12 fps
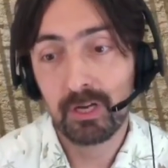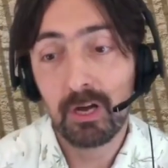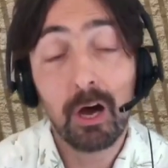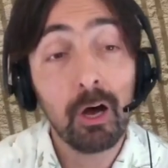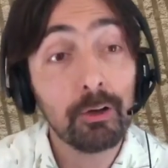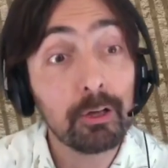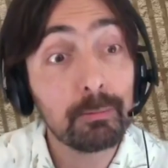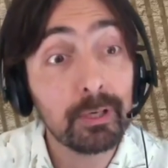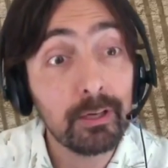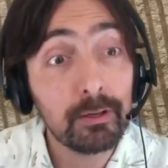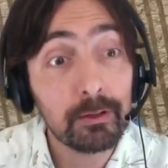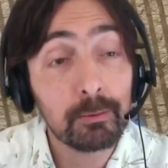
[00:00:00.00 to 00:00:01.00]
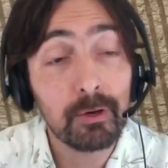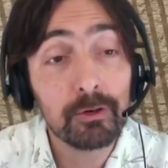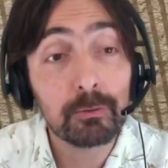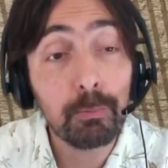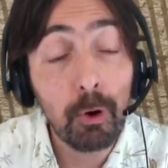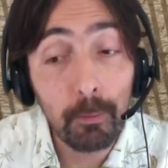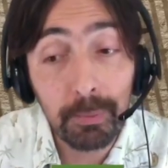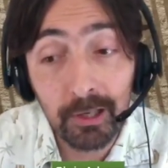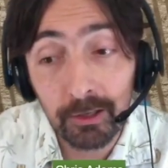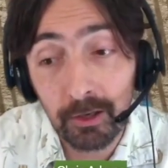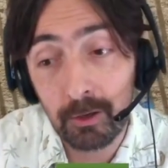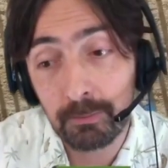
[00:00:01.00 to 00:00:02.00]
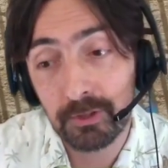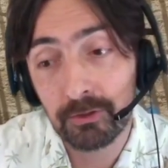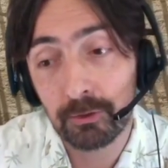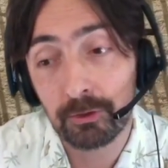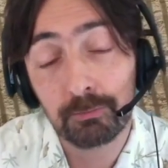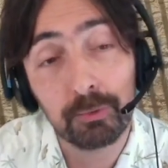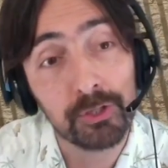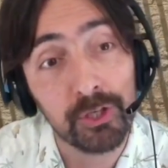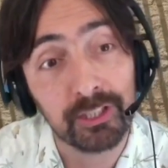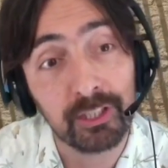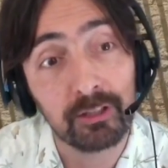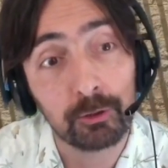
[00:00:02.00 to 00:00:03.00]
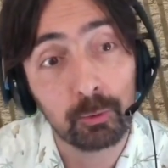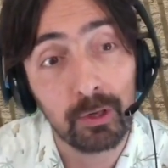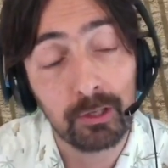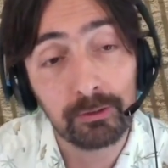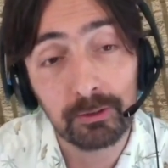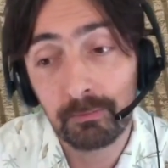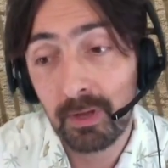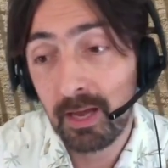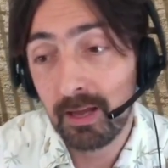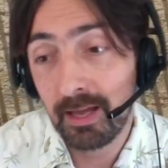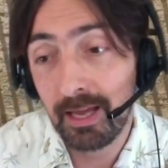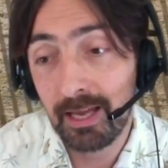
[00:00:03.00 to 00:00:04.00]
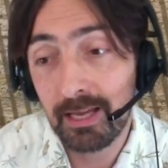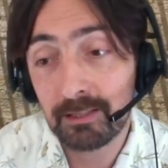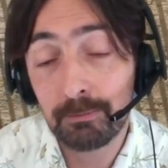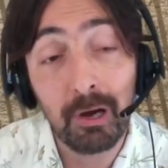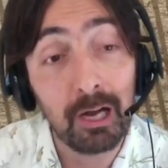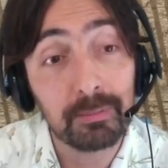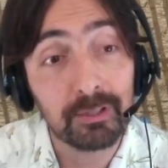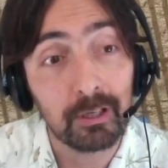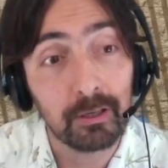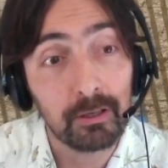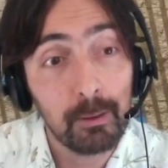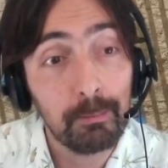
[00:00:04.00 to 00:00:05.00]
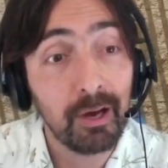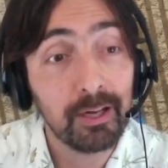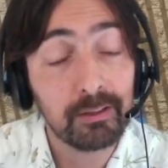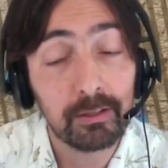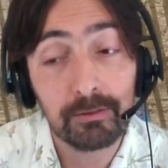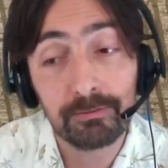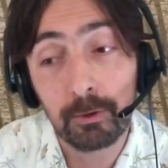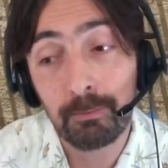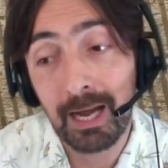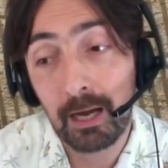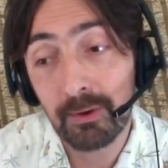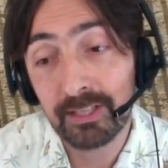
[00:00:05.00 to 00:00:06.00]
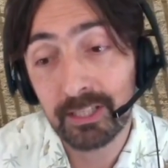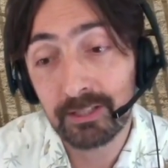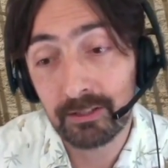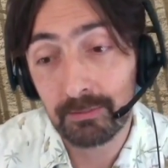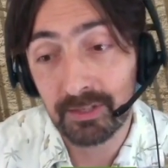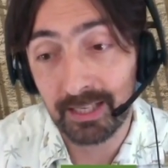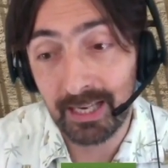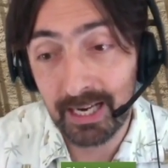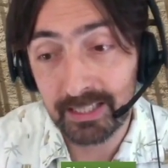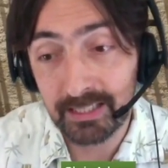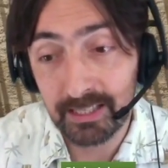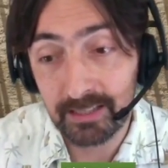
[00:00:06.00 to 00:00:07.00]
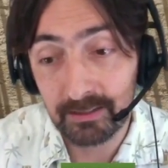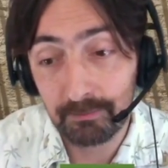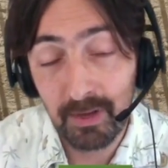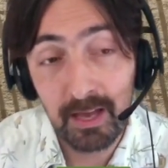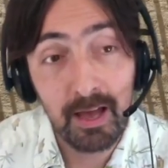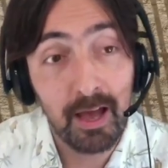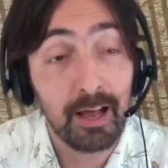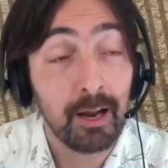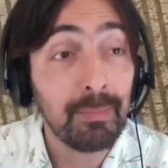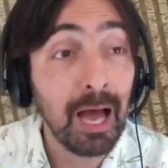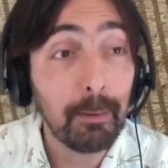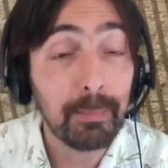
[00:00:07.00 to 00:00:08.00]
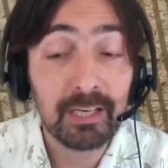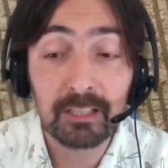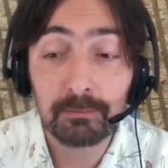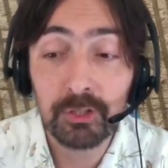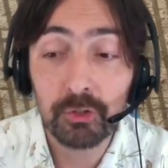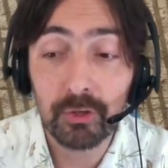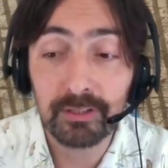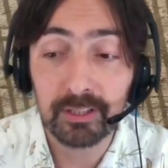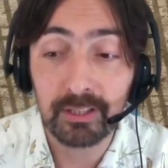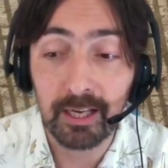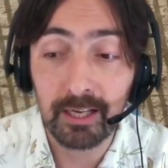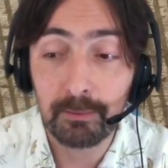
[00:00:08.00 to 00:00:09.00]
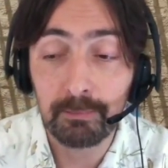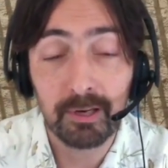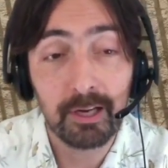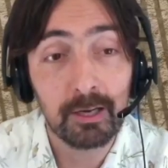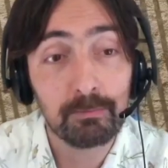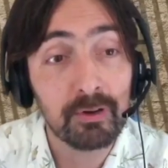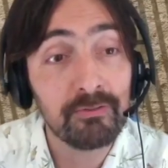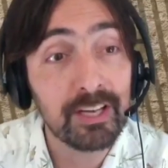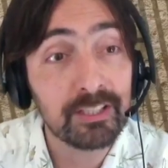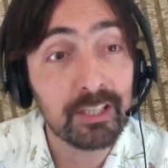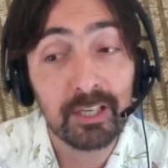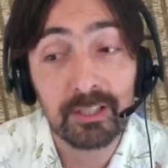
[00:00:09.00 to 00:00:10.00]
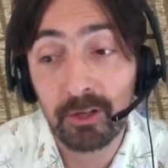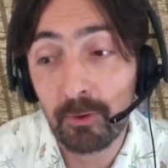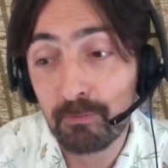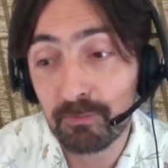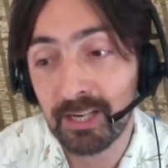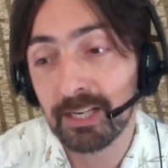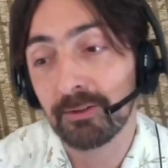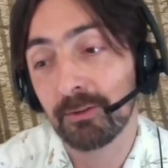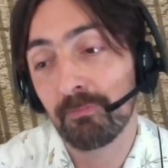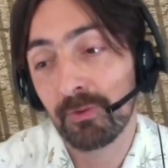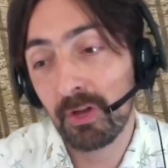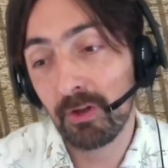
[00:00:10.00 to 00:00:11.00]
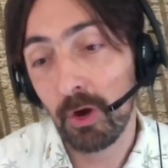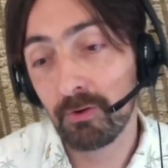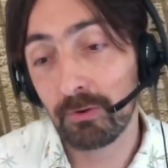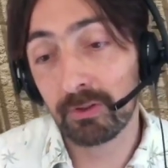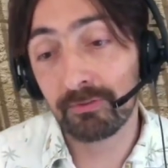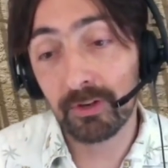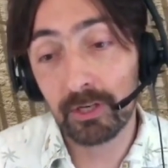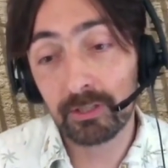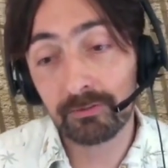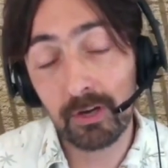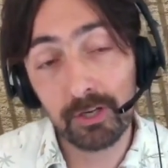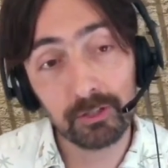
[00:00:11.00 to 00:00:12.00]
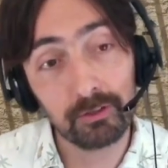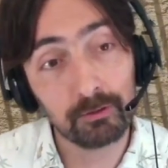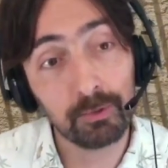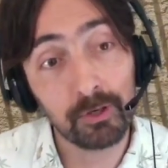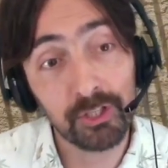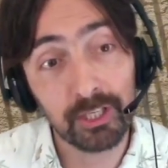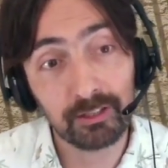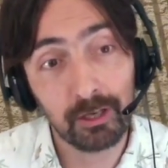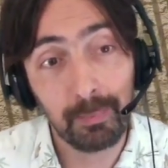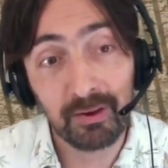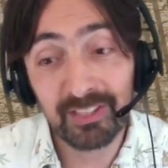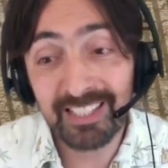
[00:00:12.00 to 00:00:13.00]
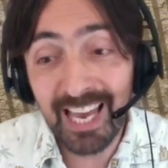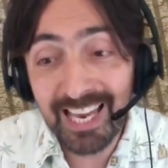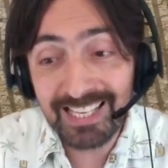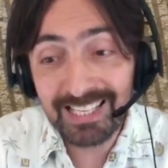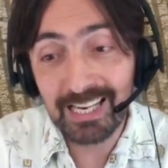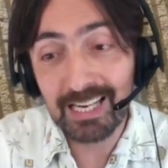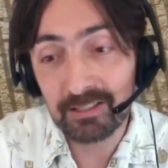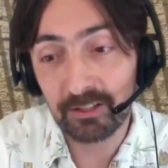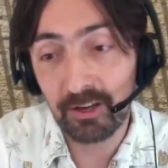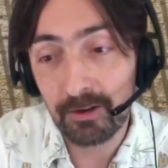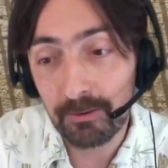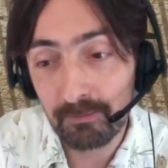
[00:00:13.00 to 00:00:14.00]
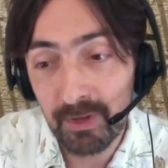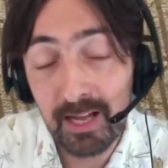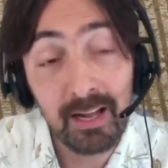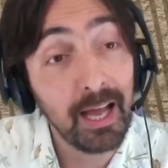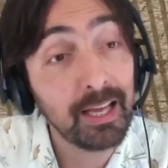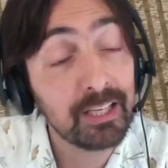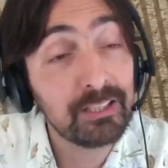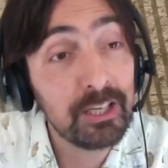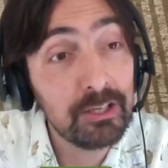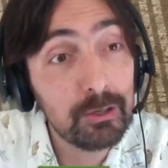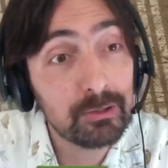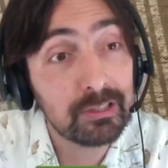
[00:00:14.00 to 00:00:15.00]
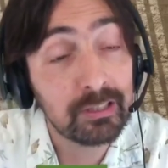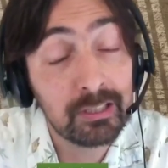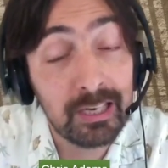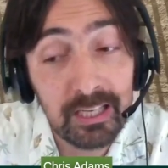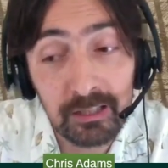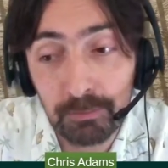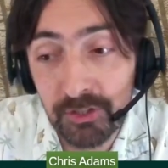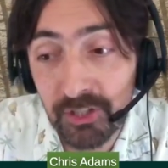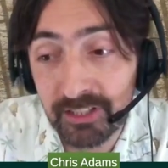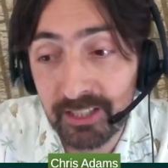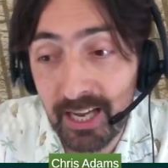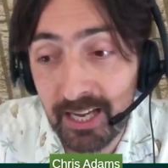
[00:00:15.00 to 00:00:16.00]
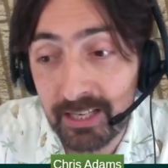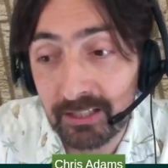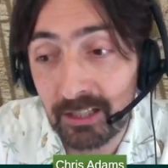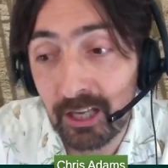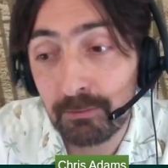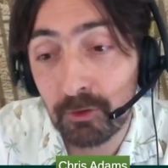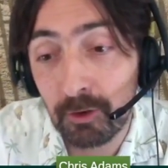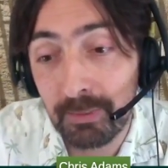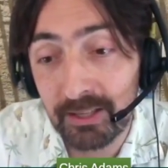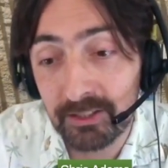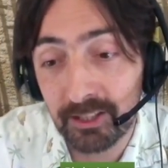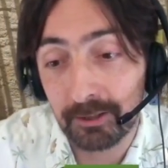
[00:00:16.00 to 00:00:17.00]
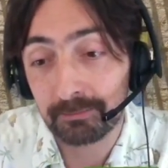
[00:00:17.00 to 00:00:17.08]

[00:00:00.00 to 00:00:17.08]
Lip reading: Arguably, the most popular open source project in this world is PyPSA, Python for Power Systems Analysis. And I'm happy to be joined today by Professor Tom Brown, who wrote the first version of the project about 10 years ago and continues to lead the project today to learn more about it